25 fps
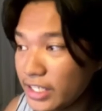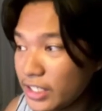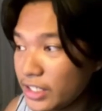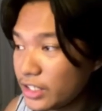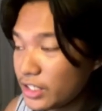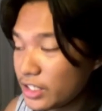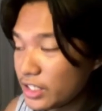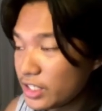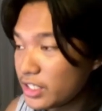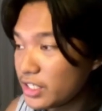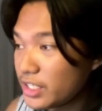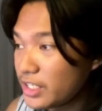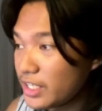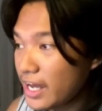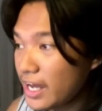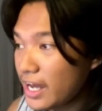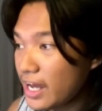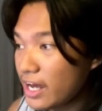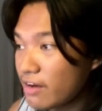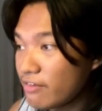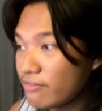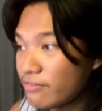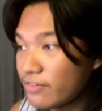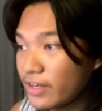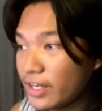doesn't
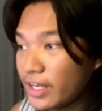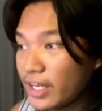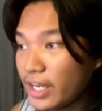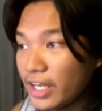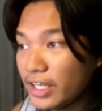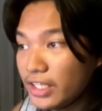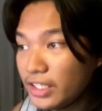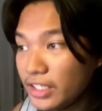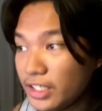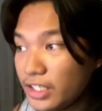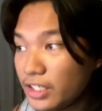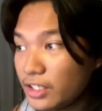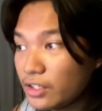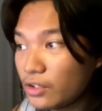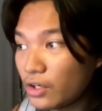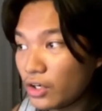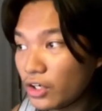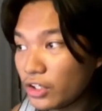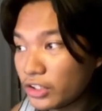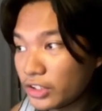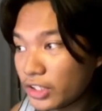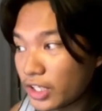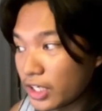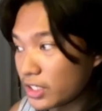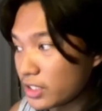have any
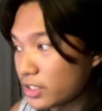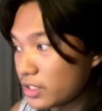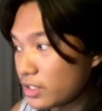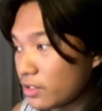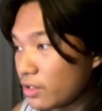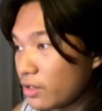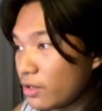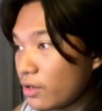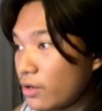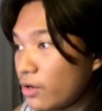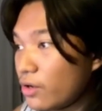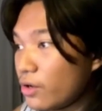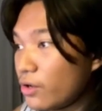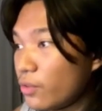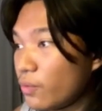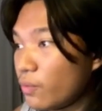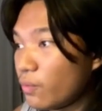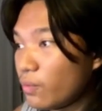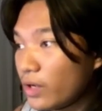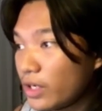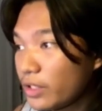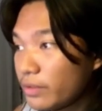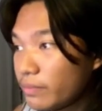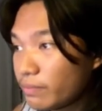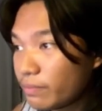context on
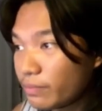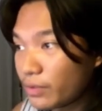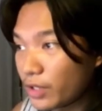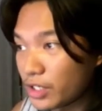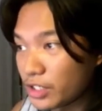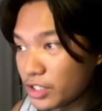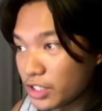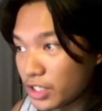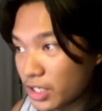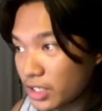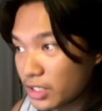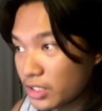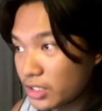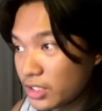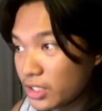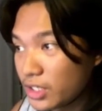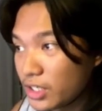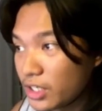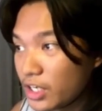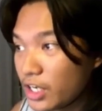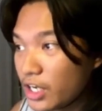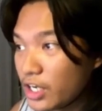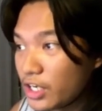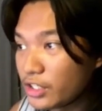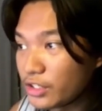what projects
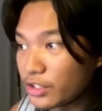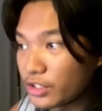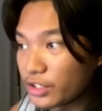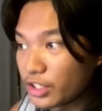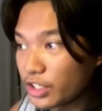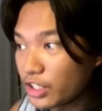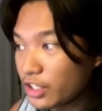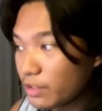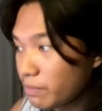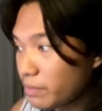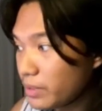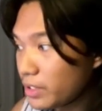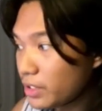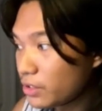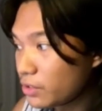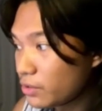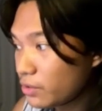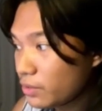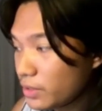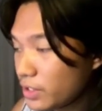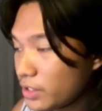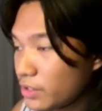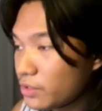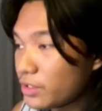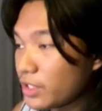you're gonna be
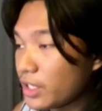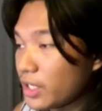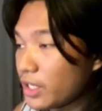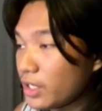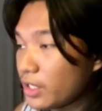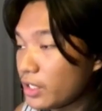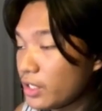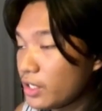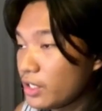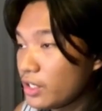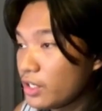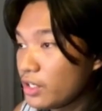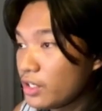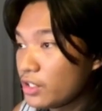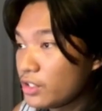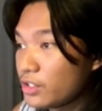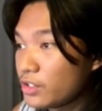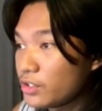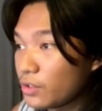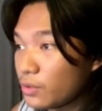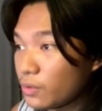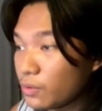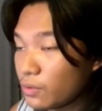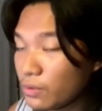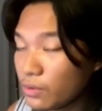doing today.
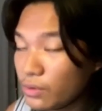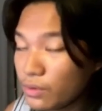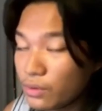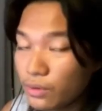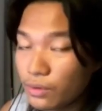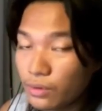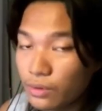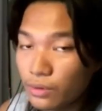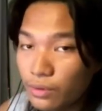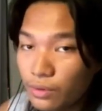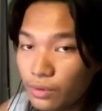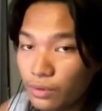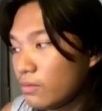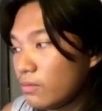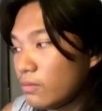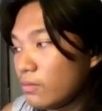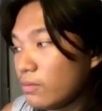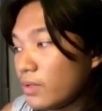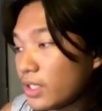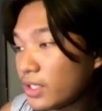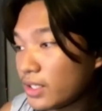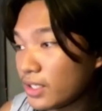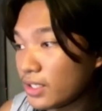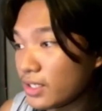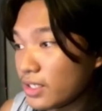So
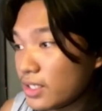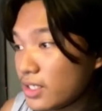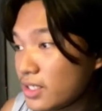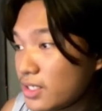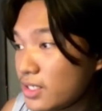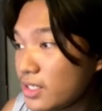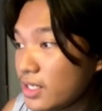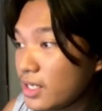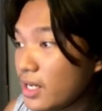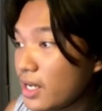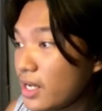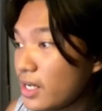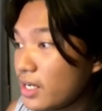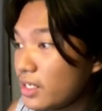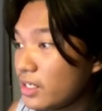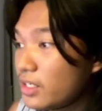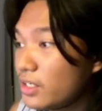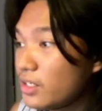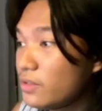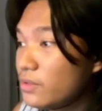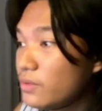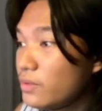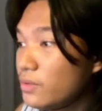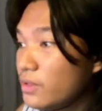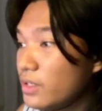what is the AI
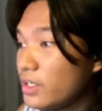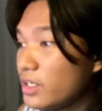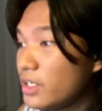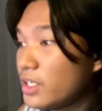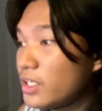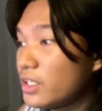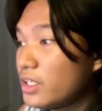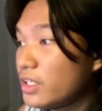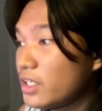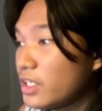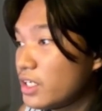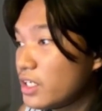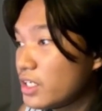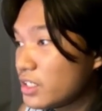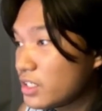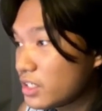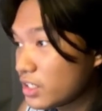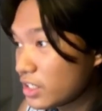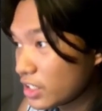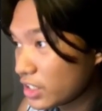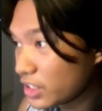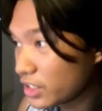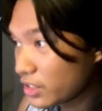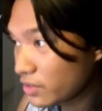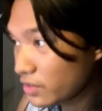gonna do? It is
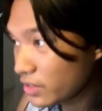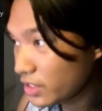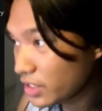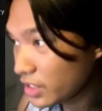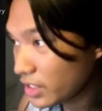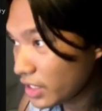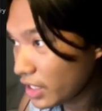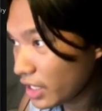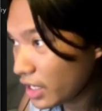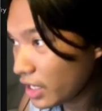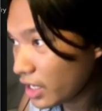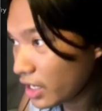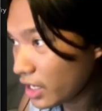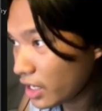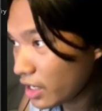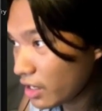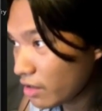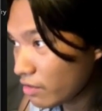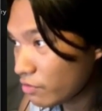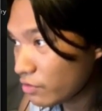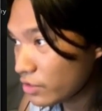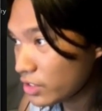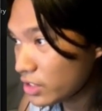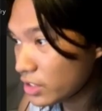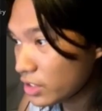gonna read
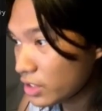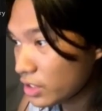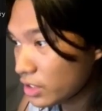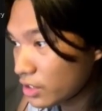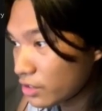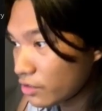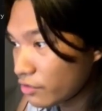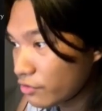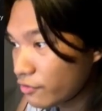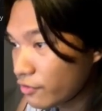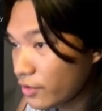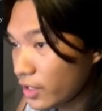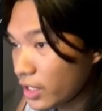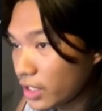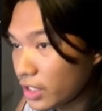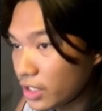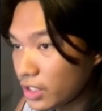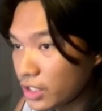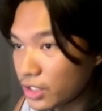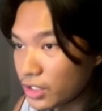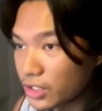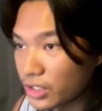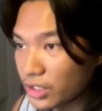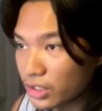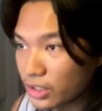every single thing
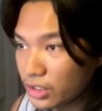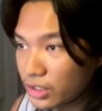here.